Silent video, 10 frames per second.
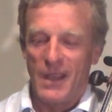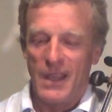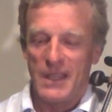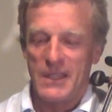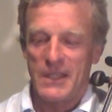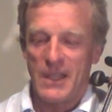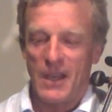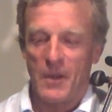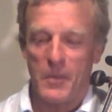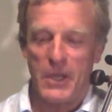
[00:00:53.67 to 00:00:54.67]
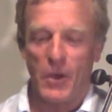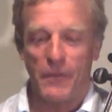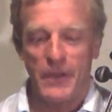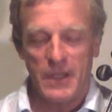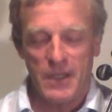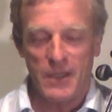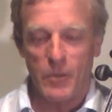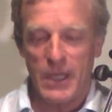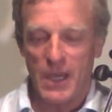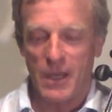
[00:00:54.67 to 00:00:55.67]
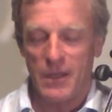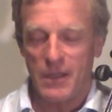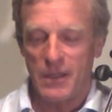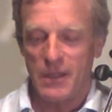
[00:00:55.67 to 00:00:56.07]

It's pretty obvious that we can't